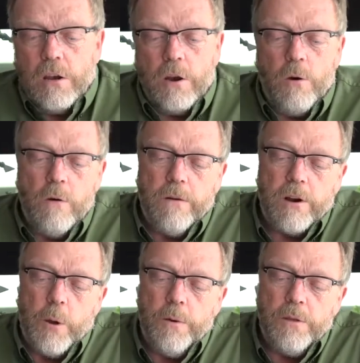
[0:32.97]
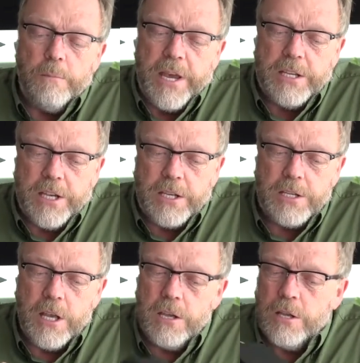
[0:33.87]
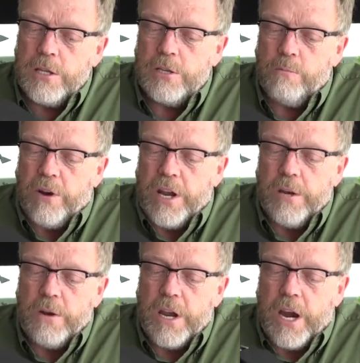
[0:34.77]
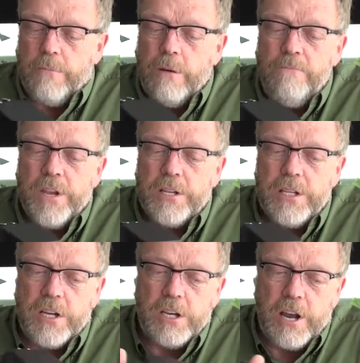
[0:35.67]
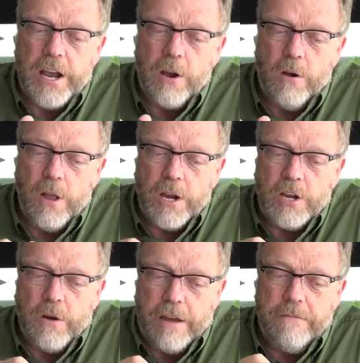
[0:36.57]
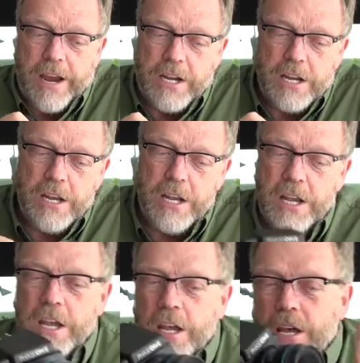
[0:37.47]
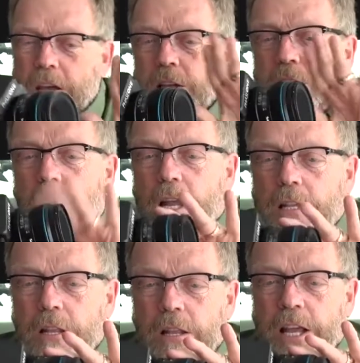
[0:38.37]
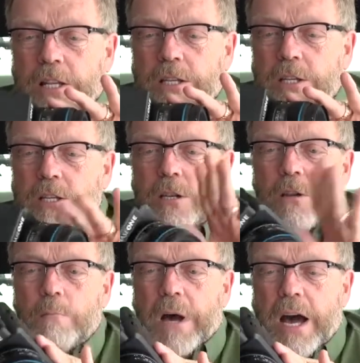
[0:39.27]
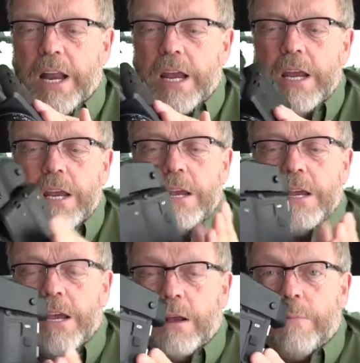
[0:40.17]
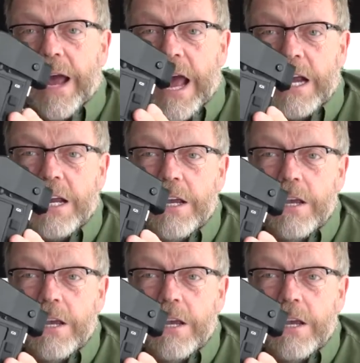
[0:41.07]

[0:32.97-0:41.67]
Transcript: Go over a couple of the basics. This is a brand new camera. Essentially, I call it a trifecta. It's got lenses, body, and back.